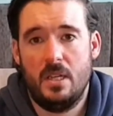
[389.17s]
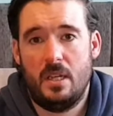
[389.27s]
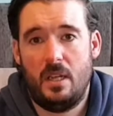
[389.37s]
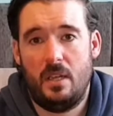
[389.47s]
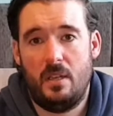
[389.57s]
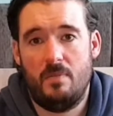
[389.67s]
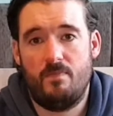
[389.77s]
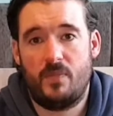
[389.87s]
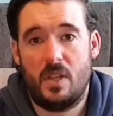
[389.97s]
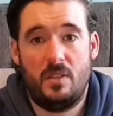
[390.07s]

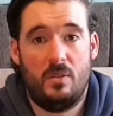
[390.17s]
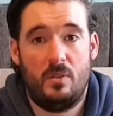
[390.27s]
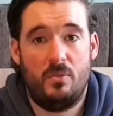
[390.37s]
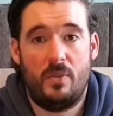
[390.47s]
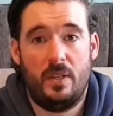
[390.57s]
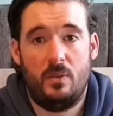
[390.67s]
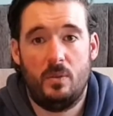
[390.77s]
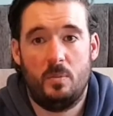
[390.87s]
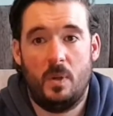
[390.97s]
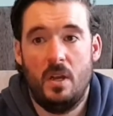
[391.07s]
and you'll find those.
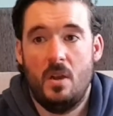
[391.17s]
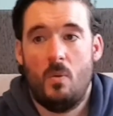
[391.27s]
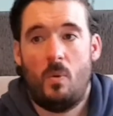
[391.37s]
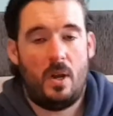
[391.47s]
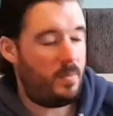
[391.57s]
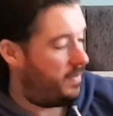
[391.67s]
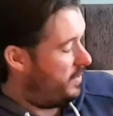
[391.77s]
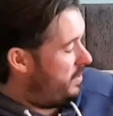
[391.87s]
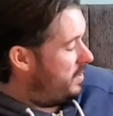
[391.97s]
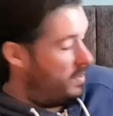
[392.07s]
But what I'm having to
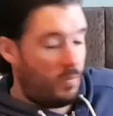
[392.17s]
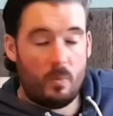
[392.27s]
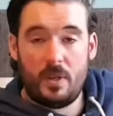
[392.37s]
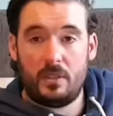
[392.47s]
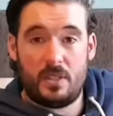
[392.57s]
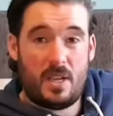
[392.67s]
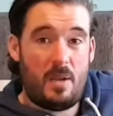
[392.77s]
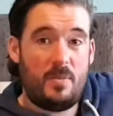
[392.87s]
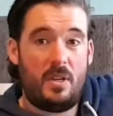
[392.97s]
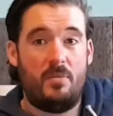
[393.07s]
use at the moment, because I
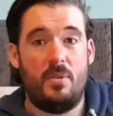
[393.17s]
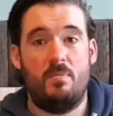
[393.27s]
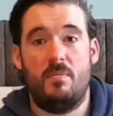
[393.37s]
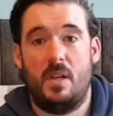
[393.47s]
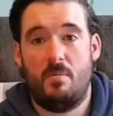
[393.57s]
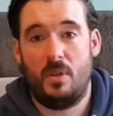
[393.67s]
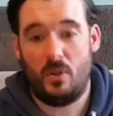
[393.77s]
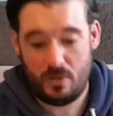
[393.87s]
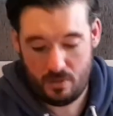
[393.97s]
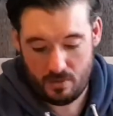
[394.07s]
happen to have them
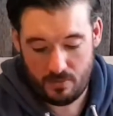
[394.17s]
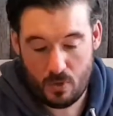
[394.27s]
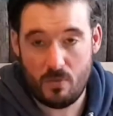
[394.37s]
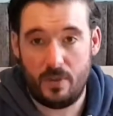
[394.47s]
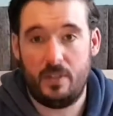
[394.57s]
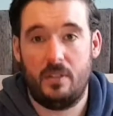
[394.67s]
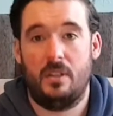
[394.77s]
because of COVID,